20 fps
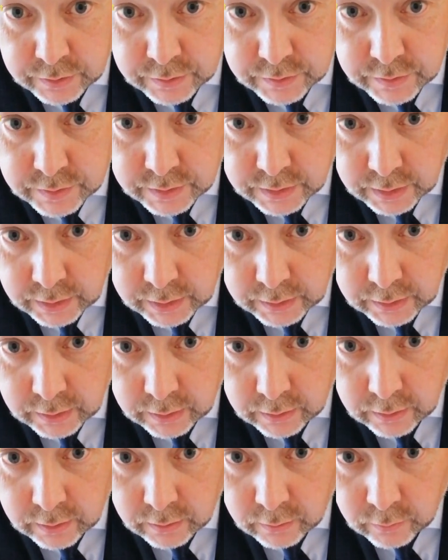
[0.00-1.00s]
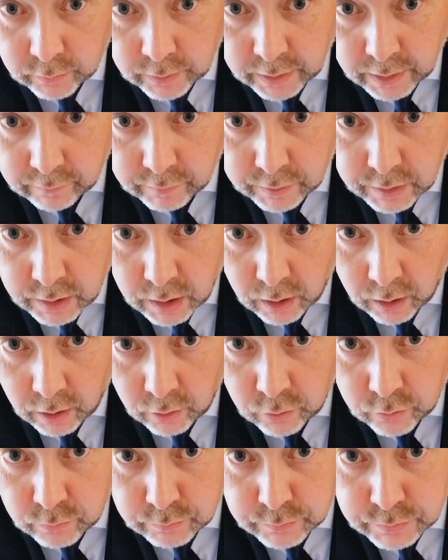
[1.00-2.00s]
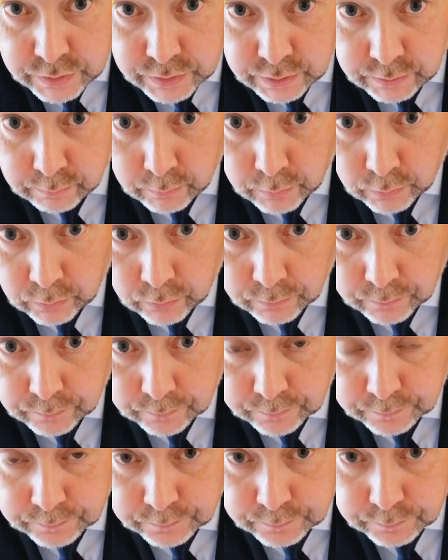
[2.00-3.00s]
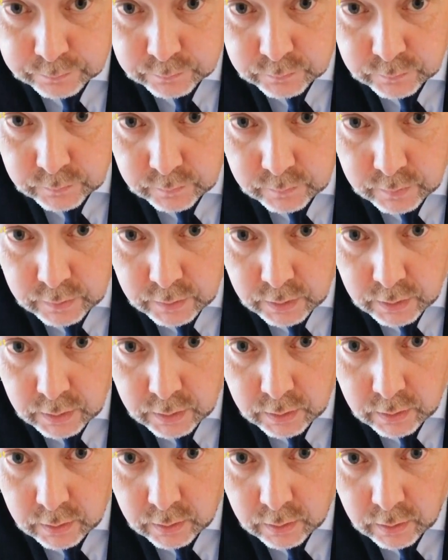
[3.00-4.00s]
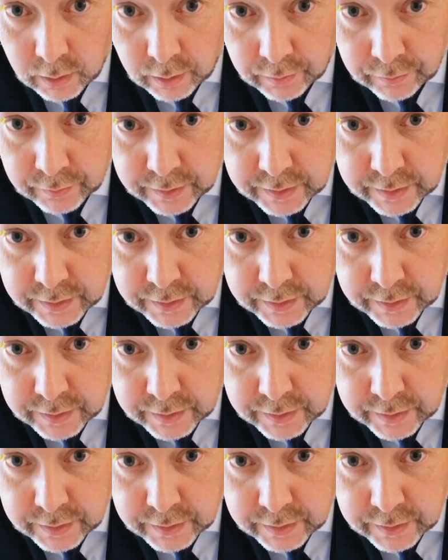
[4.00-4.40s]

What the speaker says: can see we have an ohm symbol, and